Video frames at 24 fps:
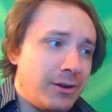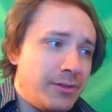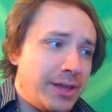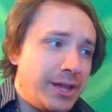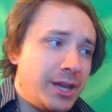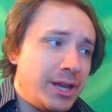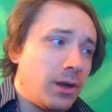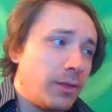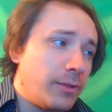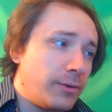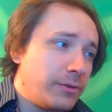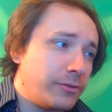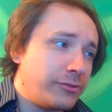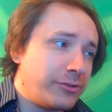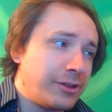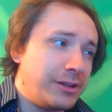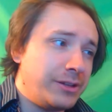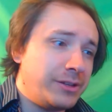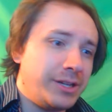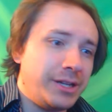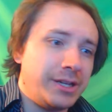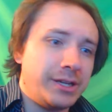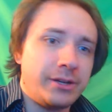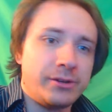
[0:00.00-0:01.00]
than other
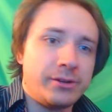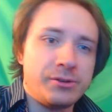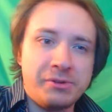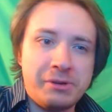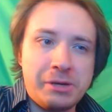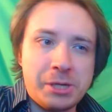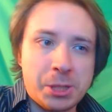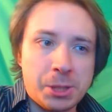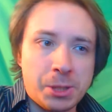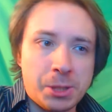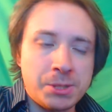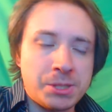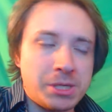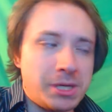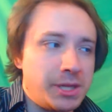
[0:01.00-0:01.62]
sentient creatures,